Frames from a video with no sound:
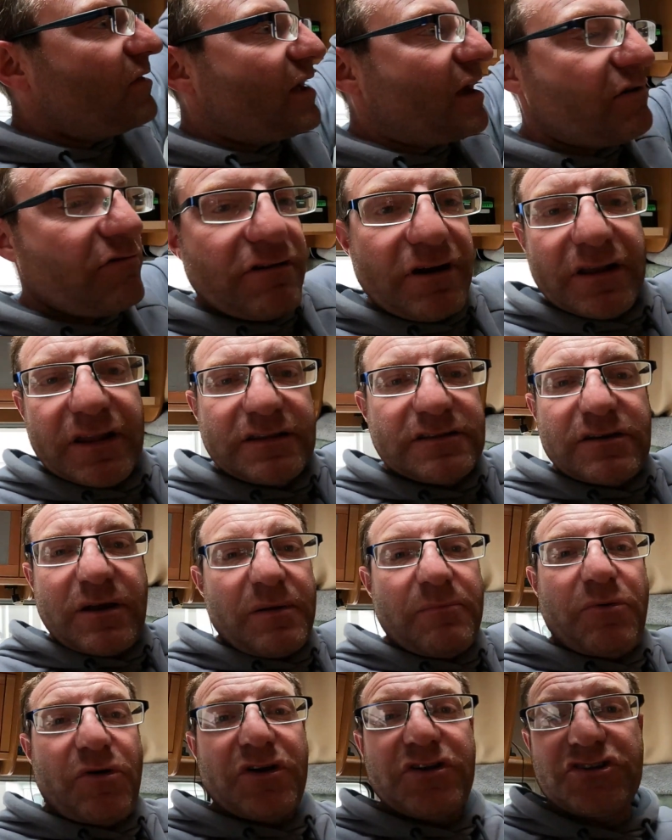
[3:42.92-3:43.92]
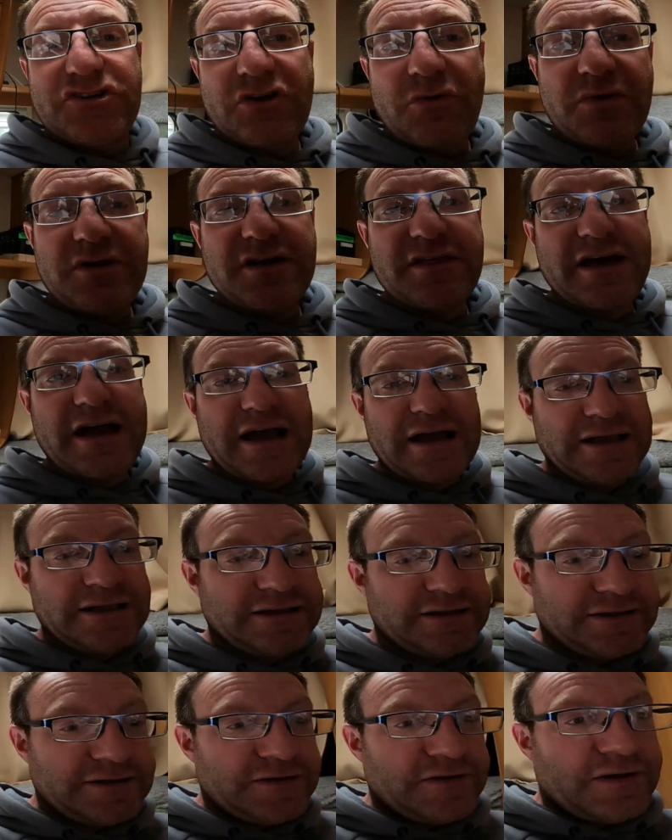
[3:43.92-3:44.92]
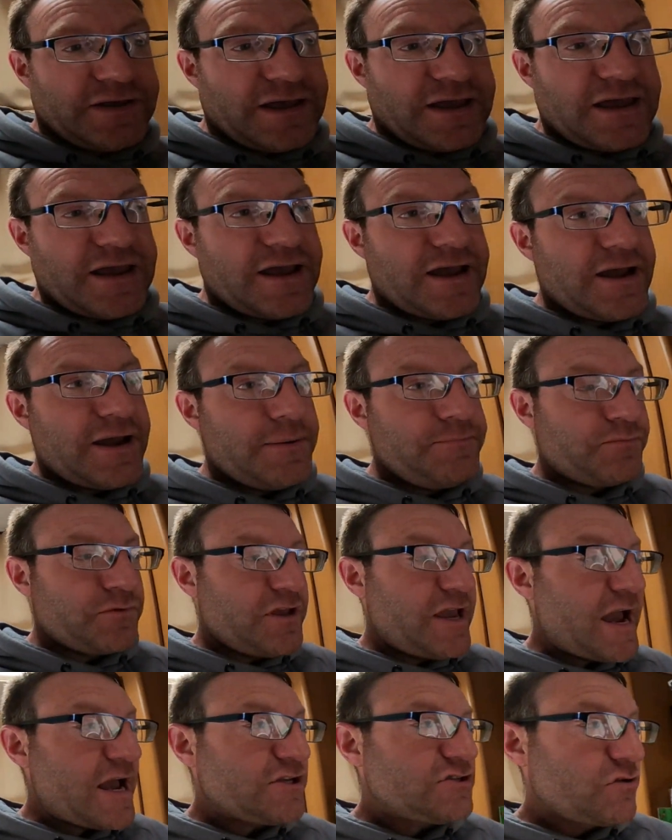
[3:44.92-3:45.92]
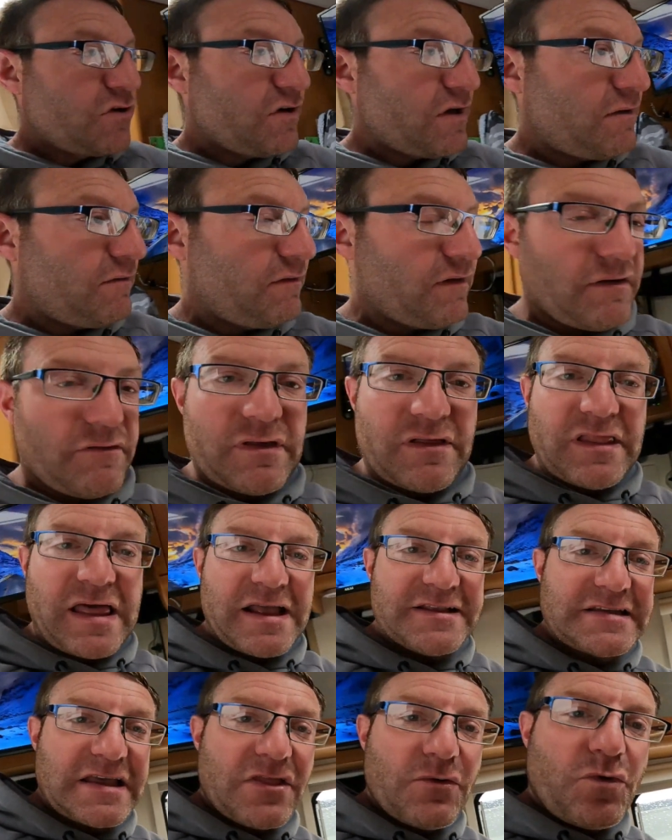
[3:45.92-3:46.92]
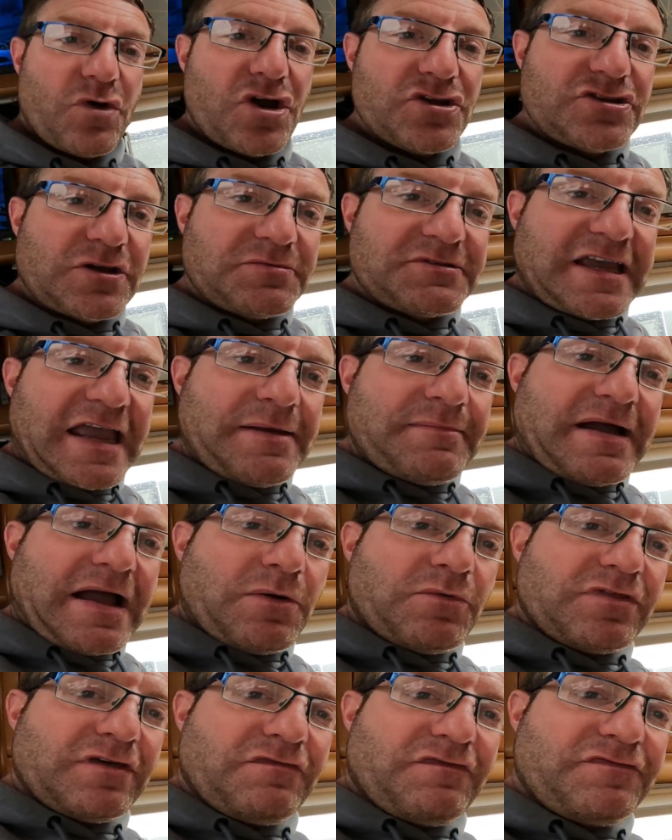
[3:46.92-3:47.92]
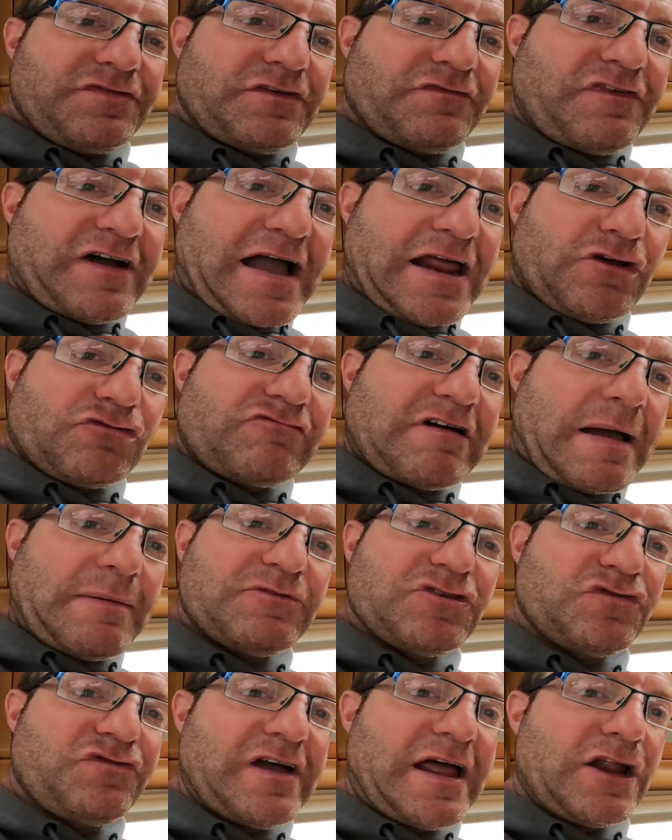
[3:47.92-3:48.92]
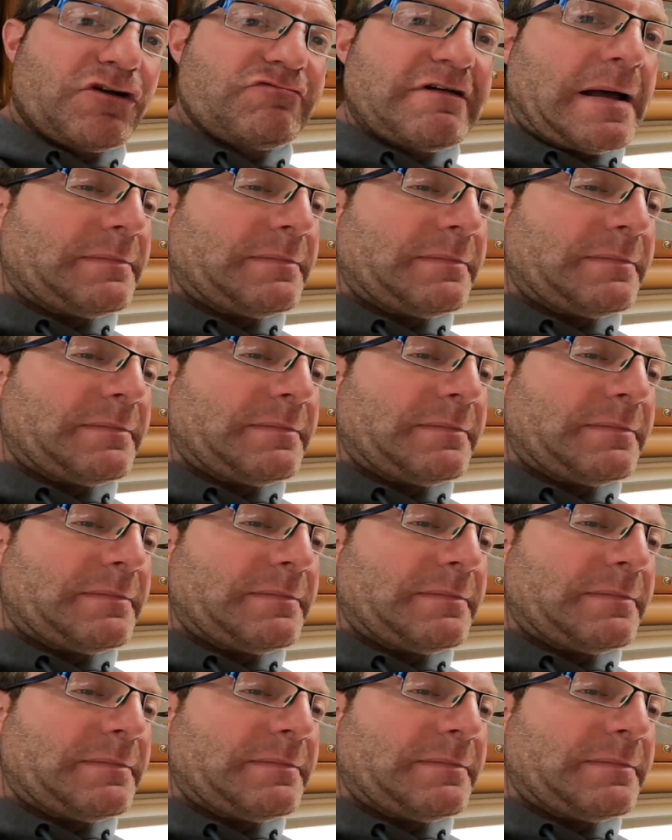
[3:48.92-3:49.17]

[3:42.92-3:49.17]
there really, it's not even point showing you that. Yeah, so I liked how the worktops came out with the vinyl wrap. Just vinyl